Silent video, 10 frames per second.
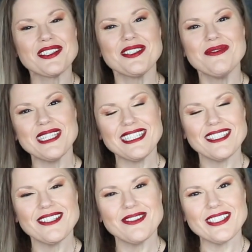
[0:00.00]
So many
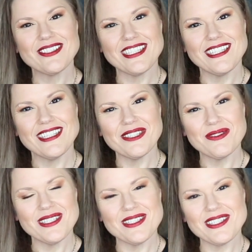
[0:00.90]
tarot readers say Knight of
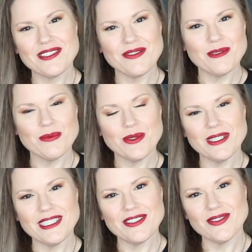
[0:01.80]
Wands is a fuck
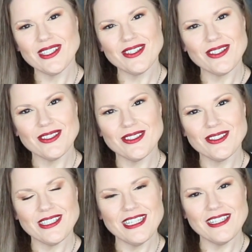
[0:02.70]
boy. It's a fuck girl.
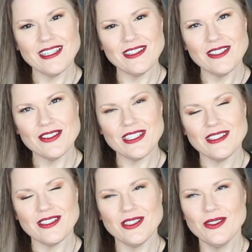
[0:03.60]
They're in and out energy.
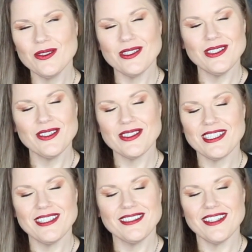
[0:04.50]
You don't
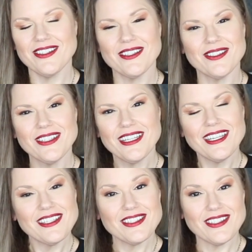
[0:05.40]
understand tarot.
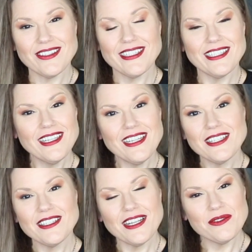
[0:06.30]
Sorry.
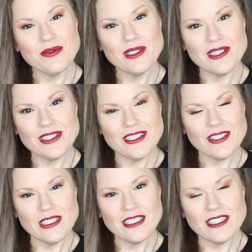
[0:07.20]
Knight of Wands is
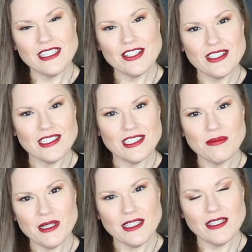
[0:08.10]
our inclination to get
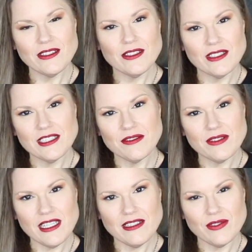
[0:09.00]
back out there and live
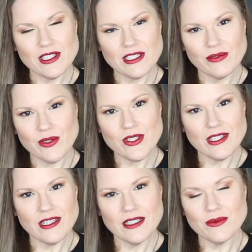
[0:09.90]
life. It's the first
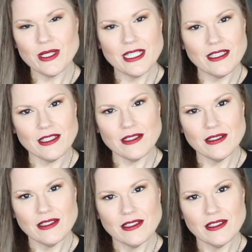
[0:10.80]
sign that we're healing.